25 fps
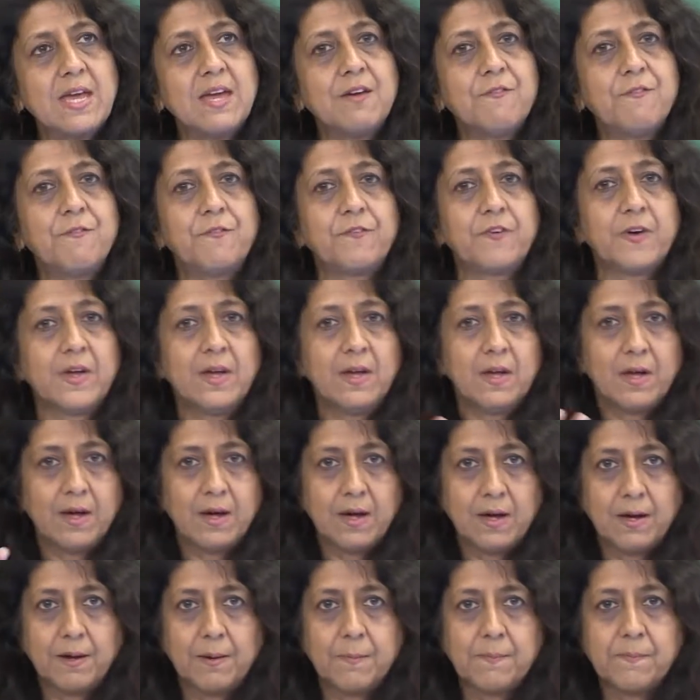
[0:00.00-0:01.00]
If
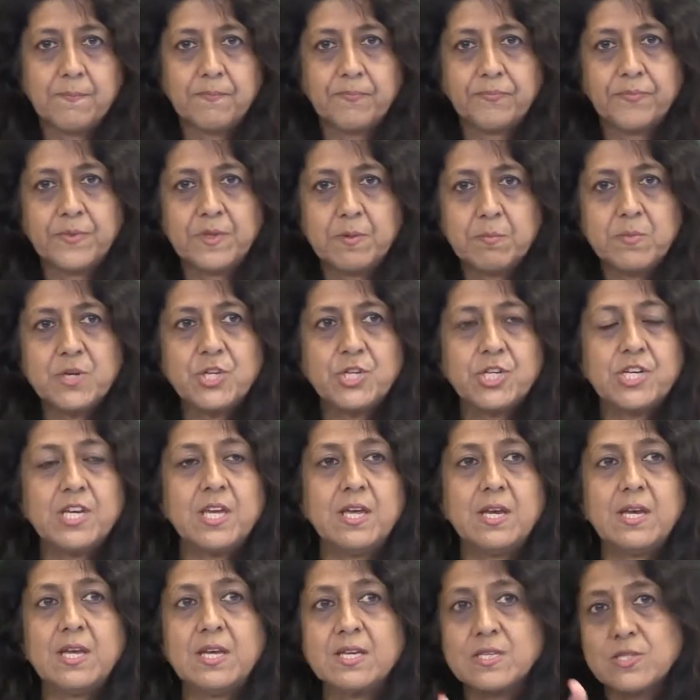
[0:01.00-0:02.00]
the
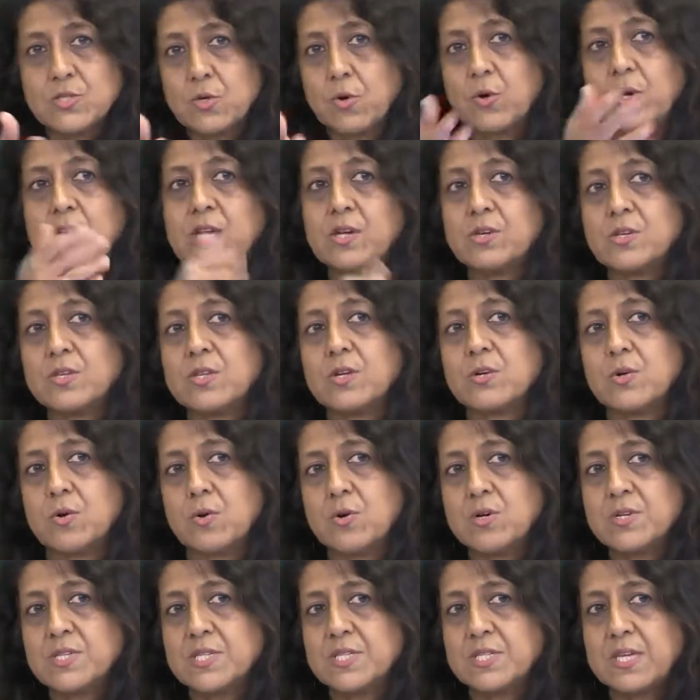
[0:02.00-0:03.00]
machine is going to the
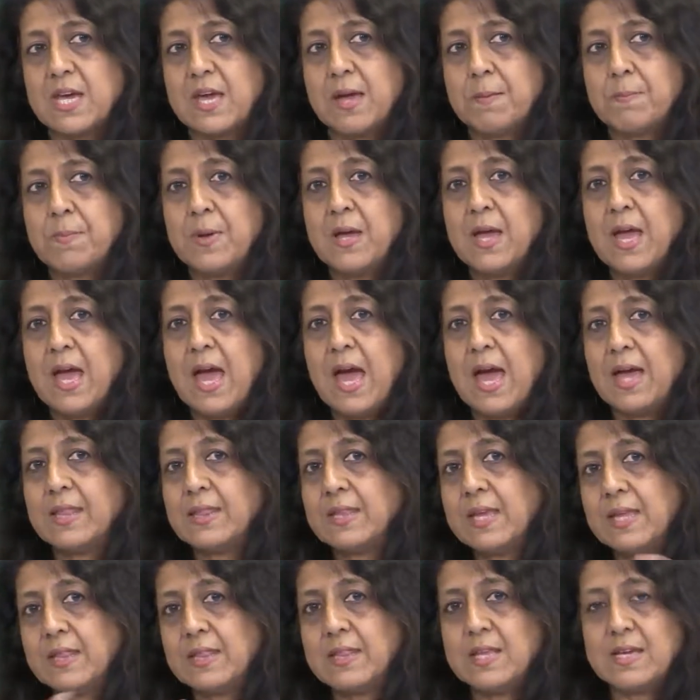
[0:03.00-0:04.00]
doorstep,
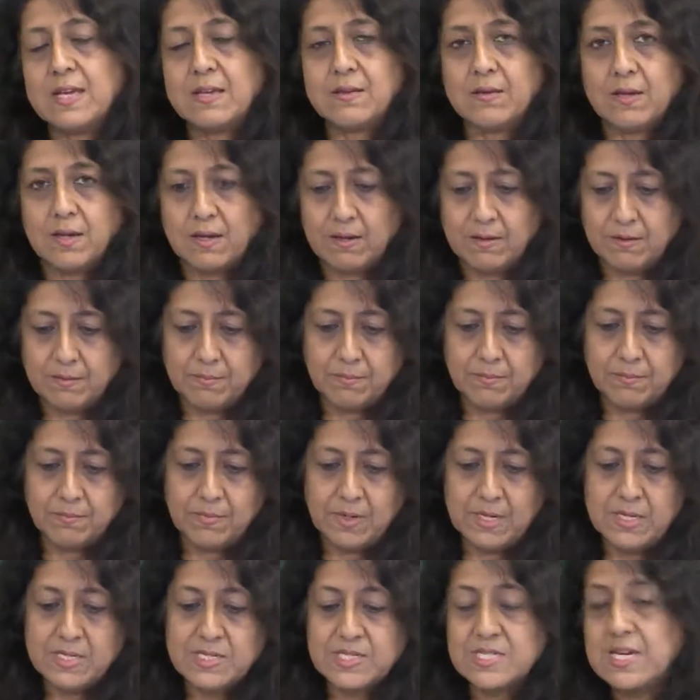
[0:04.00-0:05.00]
and then they
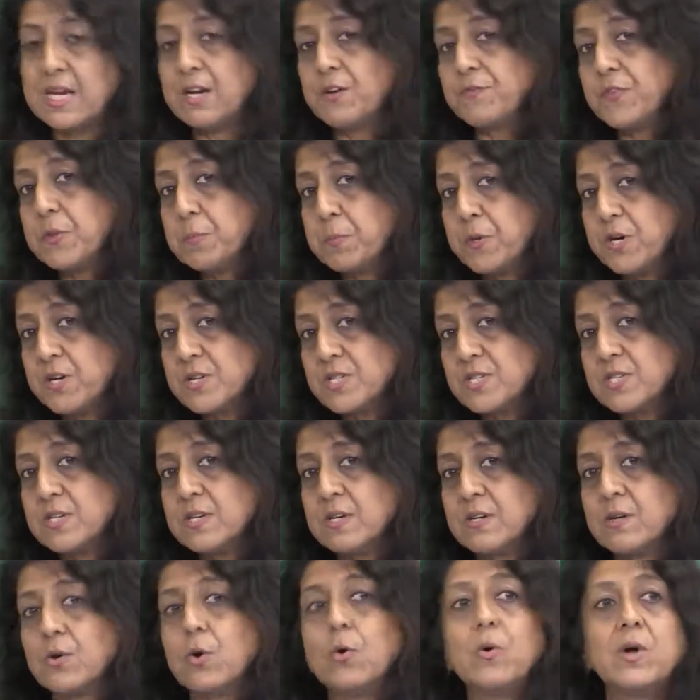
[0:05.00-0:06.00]
instead of the
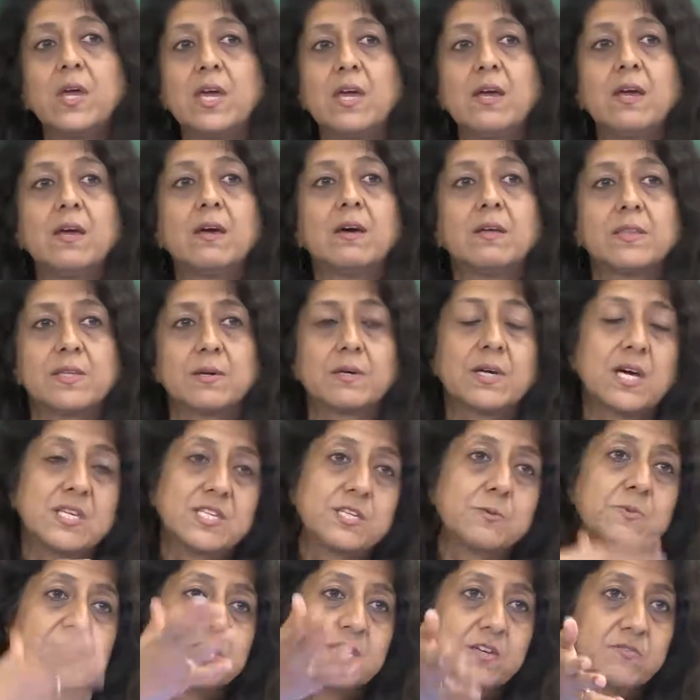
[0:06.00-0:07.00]
person going, the
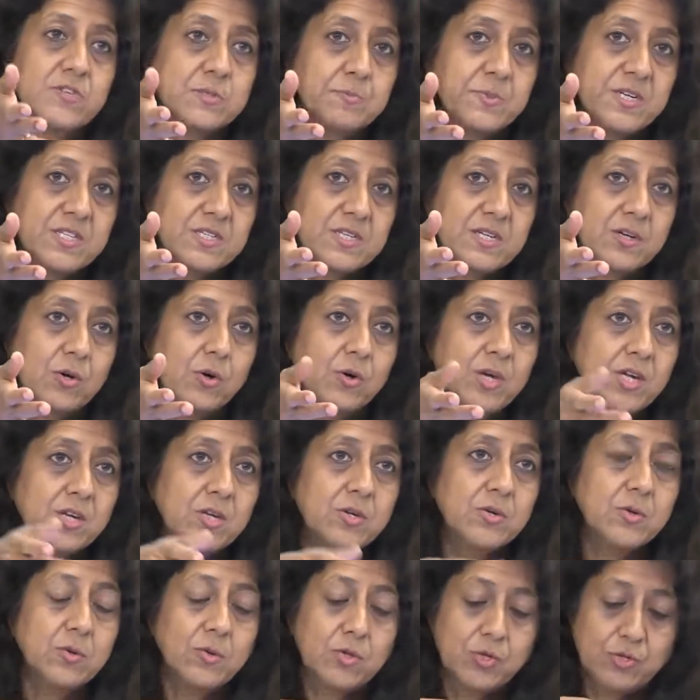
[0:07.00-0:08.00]
customer service person going
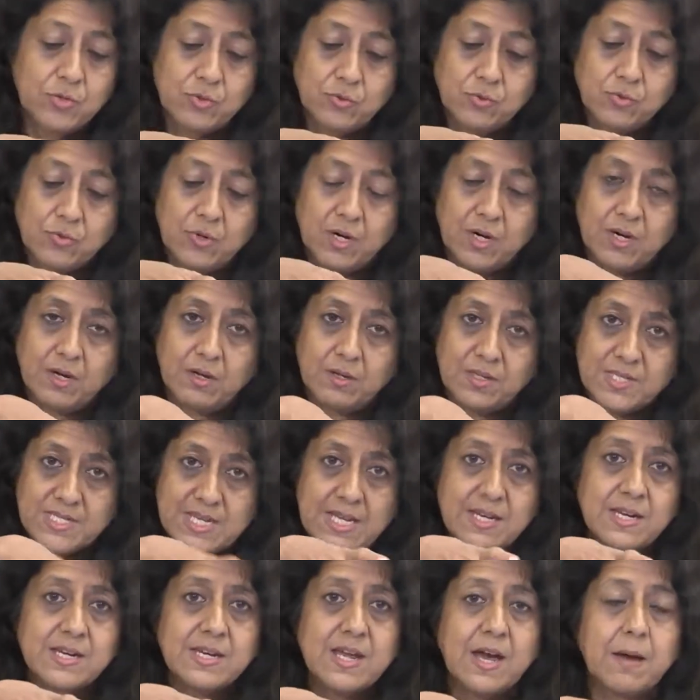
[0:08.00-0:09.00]
to
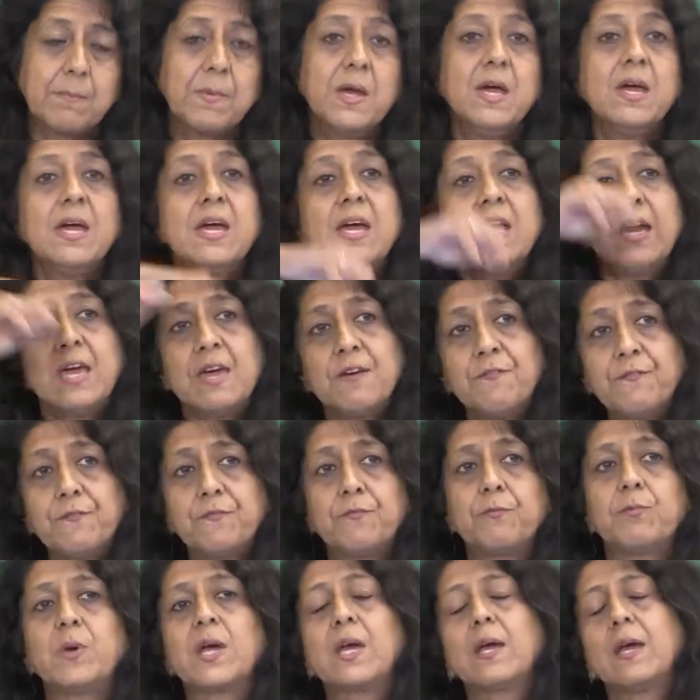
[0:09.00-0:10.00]
set it up, if
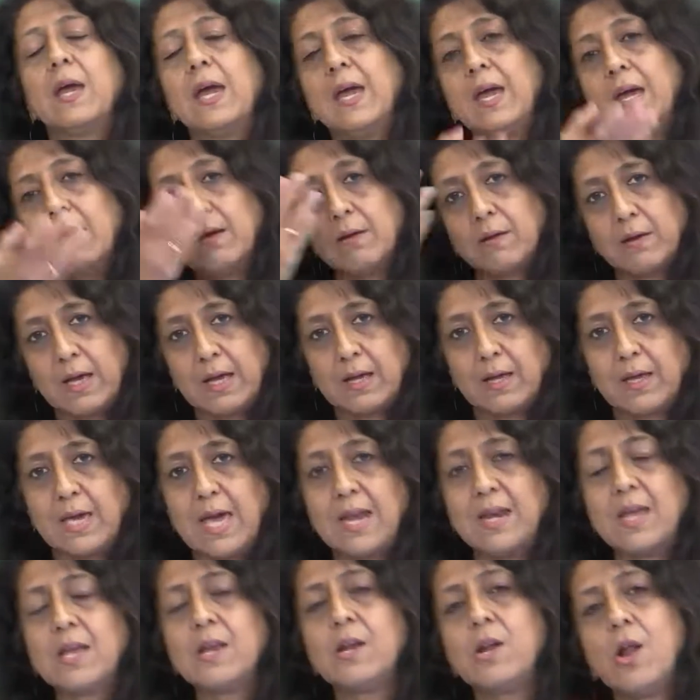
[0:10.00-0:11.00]
we're
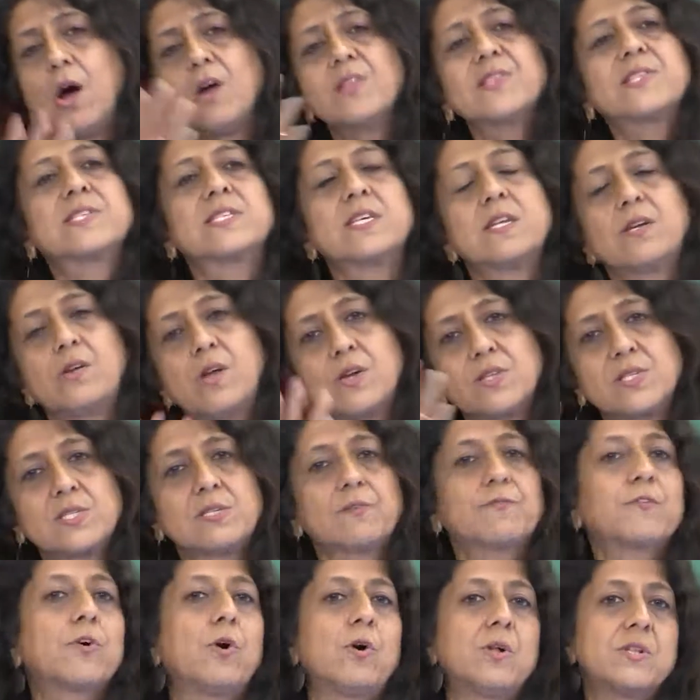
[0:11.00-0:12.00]
getting lots and lots
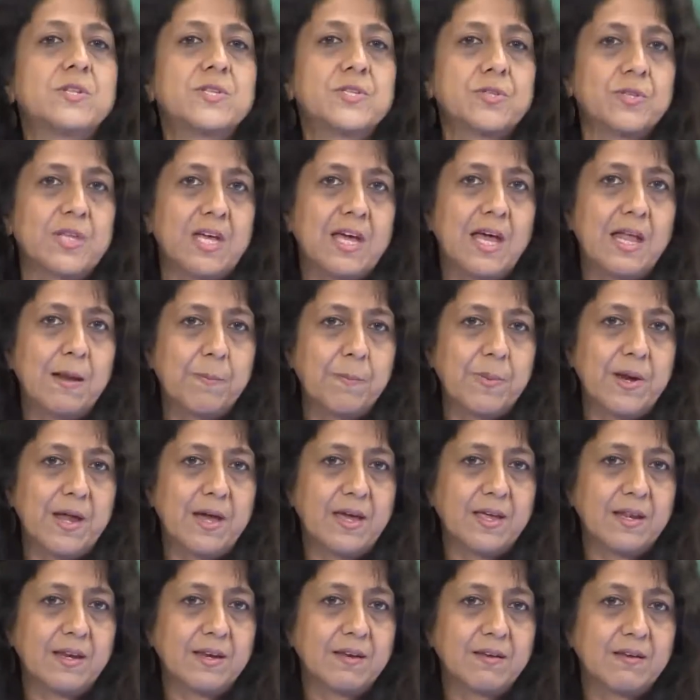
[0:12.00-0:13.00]
of calls to the
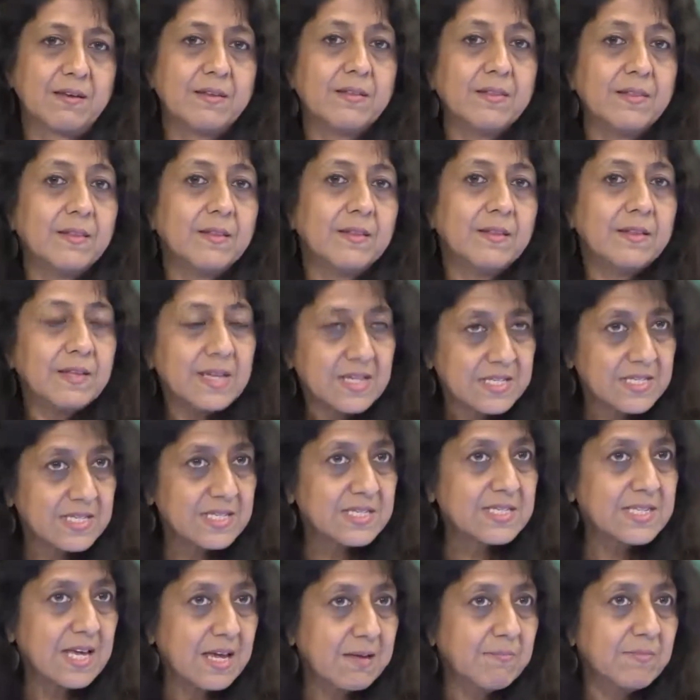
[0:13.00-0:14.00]
helpline, it's
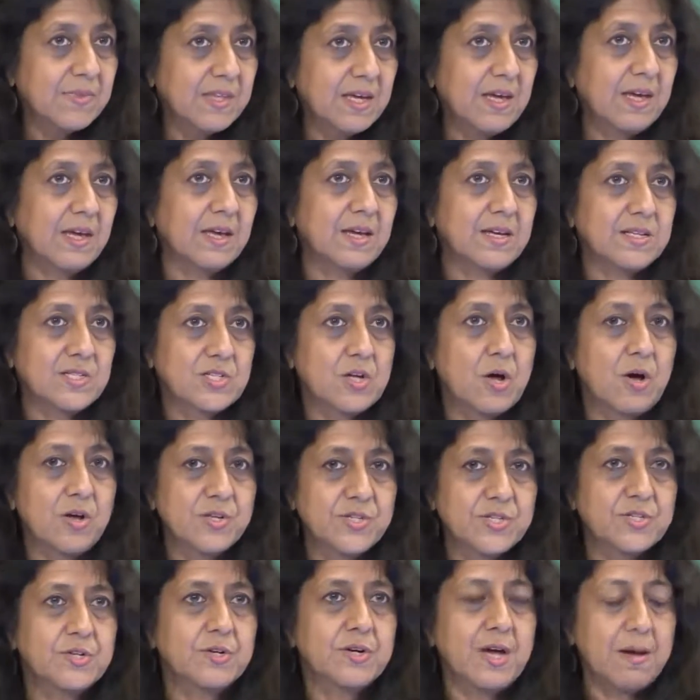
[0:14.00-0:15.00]
the same thing. It's
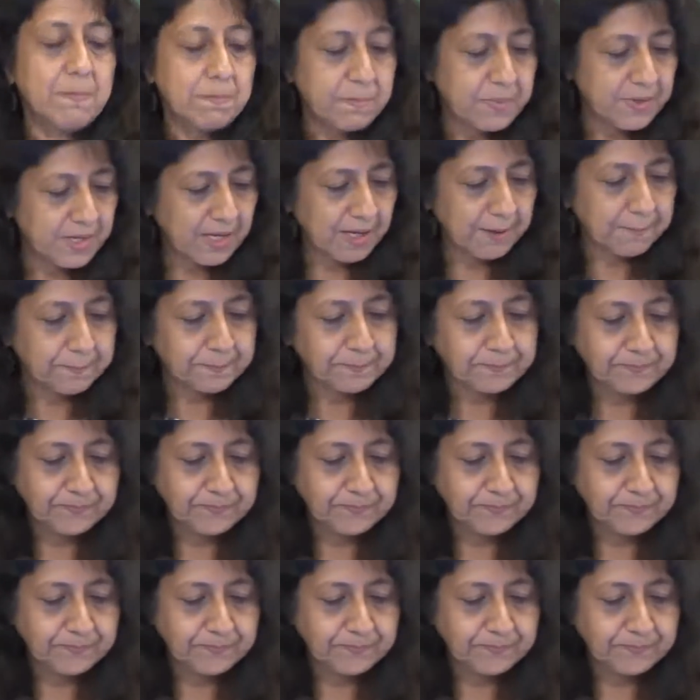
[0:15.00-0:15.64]
cost to company.